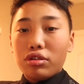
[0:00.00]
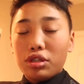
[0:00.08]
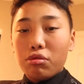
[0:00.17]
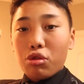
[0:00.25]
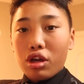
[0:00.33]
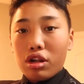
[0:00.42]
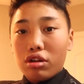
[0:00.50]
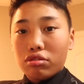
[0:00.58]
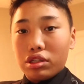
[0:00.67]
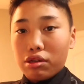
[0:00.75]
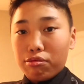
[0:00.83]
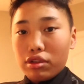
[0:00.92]
YouTube
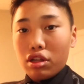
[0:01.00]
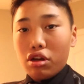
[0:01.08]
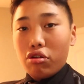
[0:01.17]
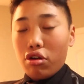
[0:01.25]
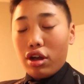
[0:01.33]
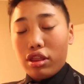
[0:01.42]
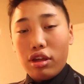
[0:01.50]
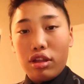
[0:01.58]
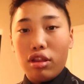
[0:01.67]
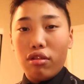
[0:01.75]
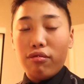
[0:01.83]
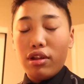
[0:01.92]
channel down below or at the
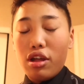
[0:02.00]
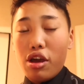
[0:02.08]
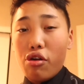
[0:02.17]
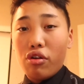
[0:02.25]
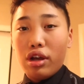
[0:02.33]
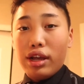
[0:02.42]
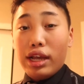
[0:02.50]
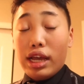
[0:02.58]
end of the video.